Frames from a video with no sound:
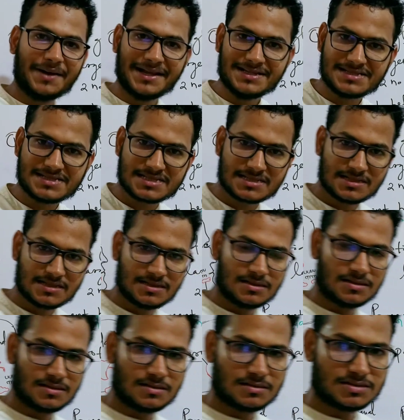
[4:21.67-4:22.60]
means
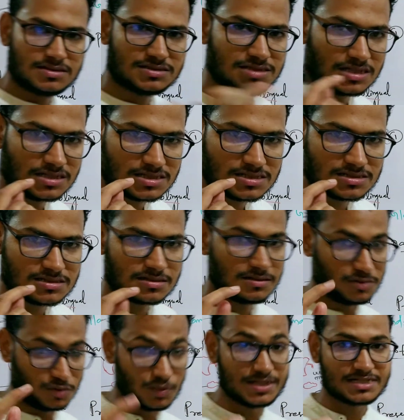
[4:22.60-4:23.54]
just
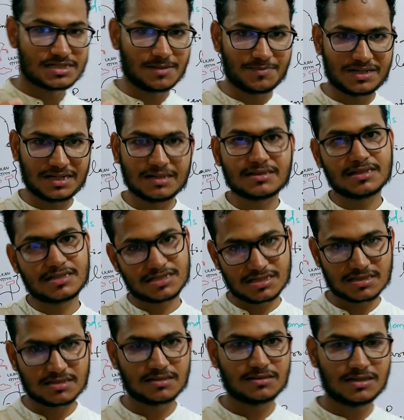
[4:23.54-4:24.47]
wisdom teeth
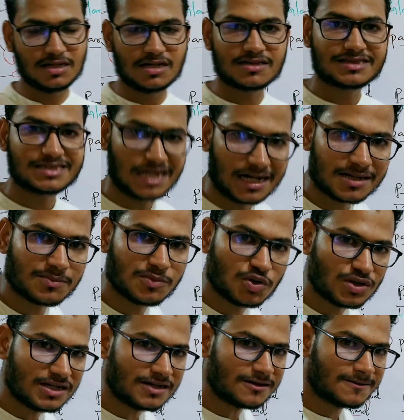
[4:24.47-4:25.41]
is the third
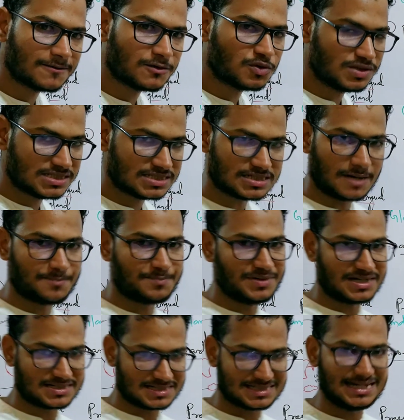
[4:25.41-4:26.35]
molar which
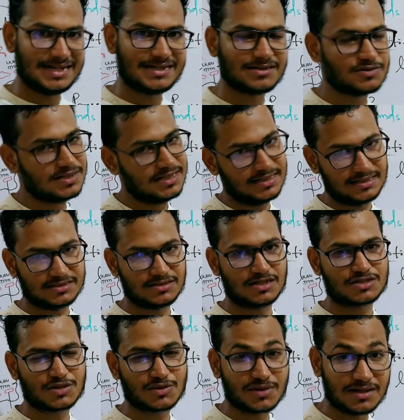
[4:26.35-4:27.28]
appears late. It is
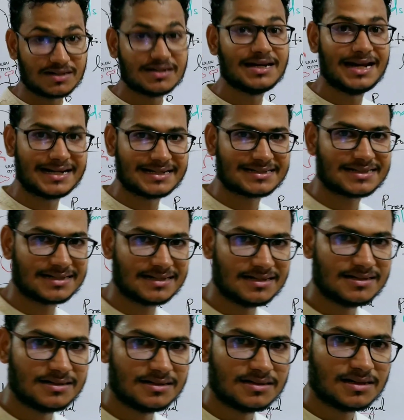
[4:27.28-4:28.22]
also called late
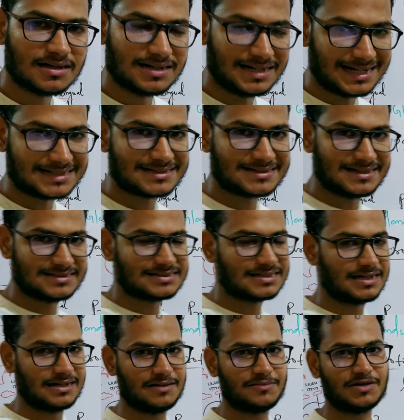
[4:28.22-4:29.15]
teeth.
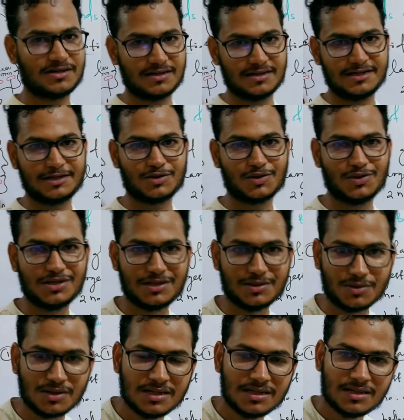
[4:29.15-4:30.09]
I have already told
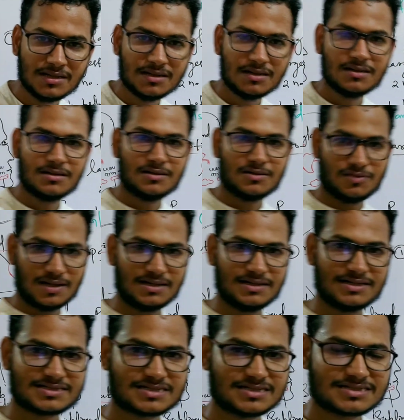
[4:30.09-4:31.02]
you while
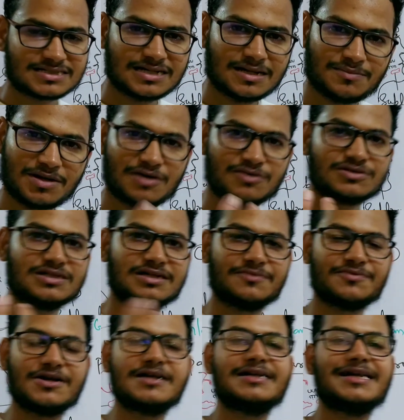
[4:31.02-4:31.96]
discussing about the
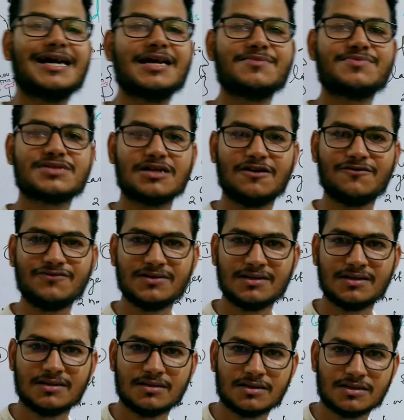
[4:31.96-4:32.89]
different types of
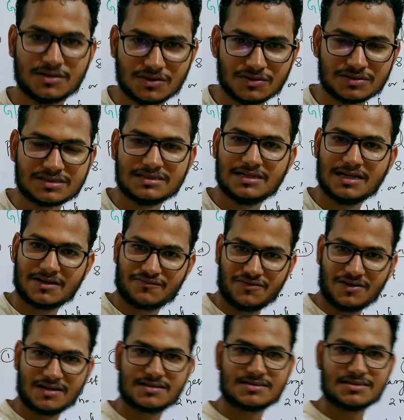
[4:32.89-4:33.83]
tooth, their
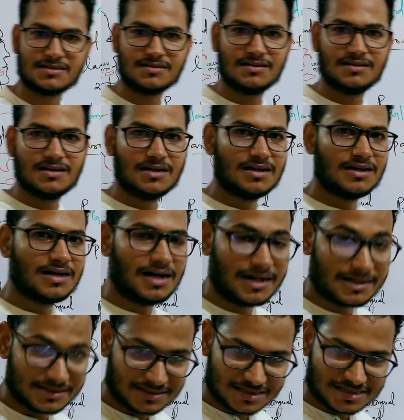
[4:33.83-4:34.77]
function
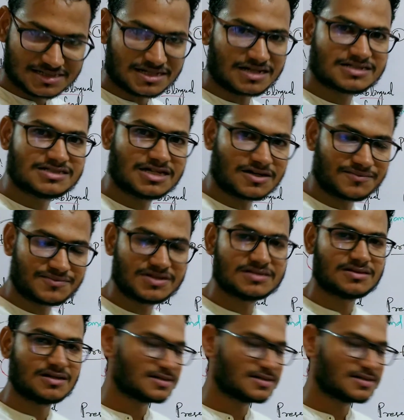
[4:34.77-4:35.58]
and the structure of teeth